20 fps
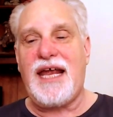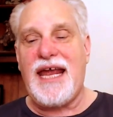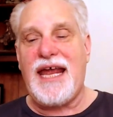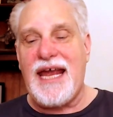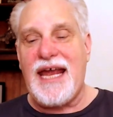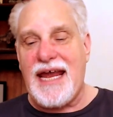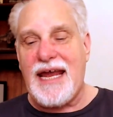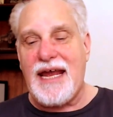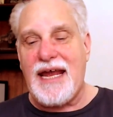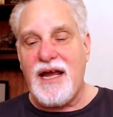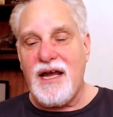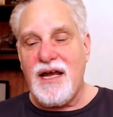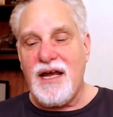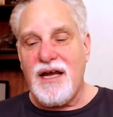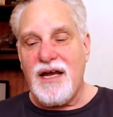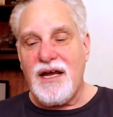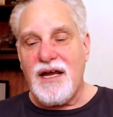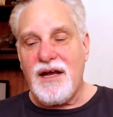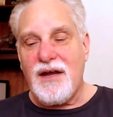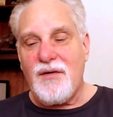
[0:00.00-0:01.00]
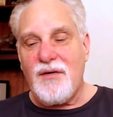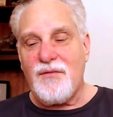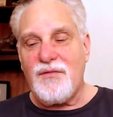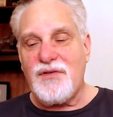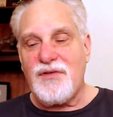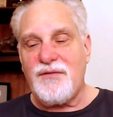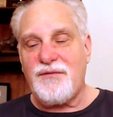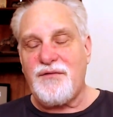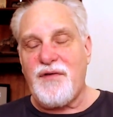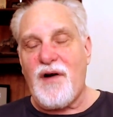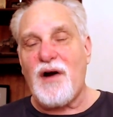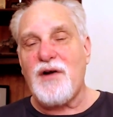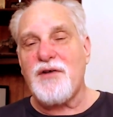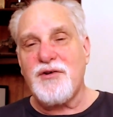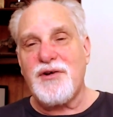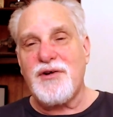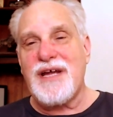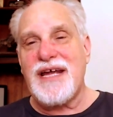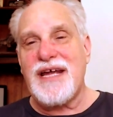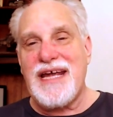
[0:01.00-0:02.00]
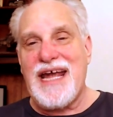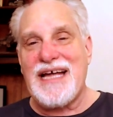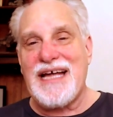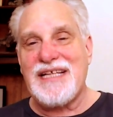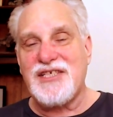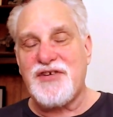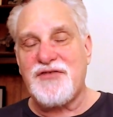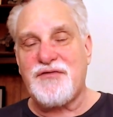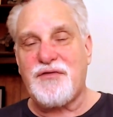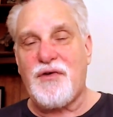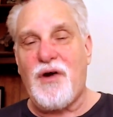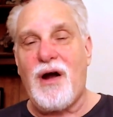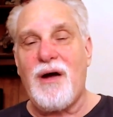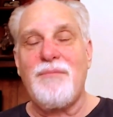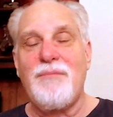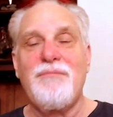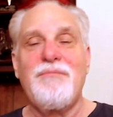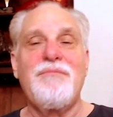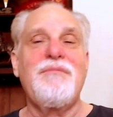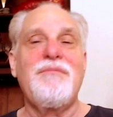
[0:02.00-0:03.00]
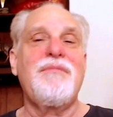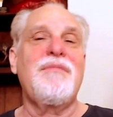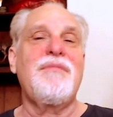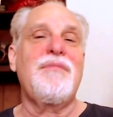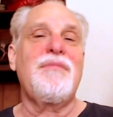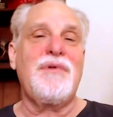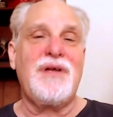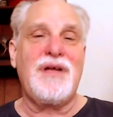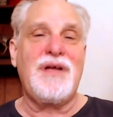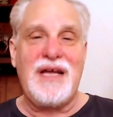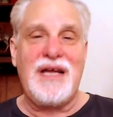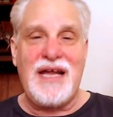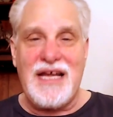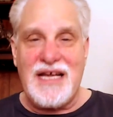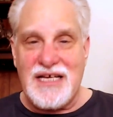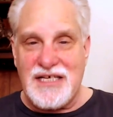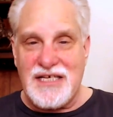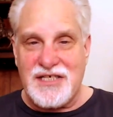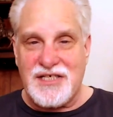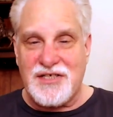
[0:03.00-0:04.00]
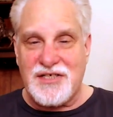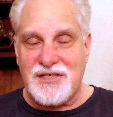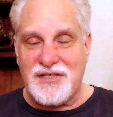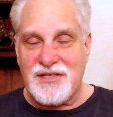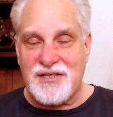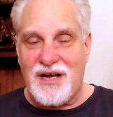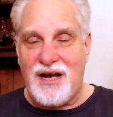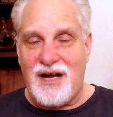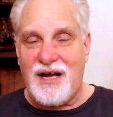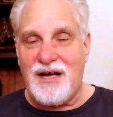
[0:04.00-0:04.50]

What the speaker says: the farther he gets from his